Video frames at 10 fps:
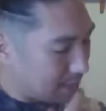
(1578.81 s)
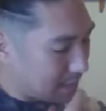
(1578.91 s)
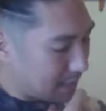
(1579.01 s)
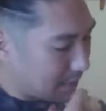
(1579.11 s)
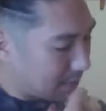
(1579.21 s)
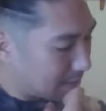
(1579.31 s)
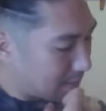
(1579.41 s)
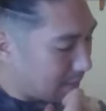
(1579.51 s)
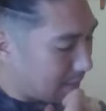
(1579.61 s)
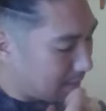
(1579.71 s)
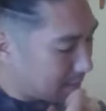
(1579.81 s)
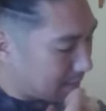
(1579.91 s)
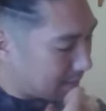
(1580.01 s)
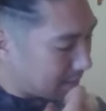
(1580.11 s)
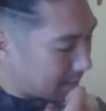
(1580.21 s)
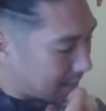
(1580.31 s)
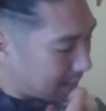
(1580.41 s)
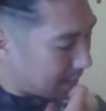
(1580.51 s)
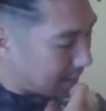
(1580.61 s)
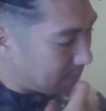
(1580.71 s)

statements often. I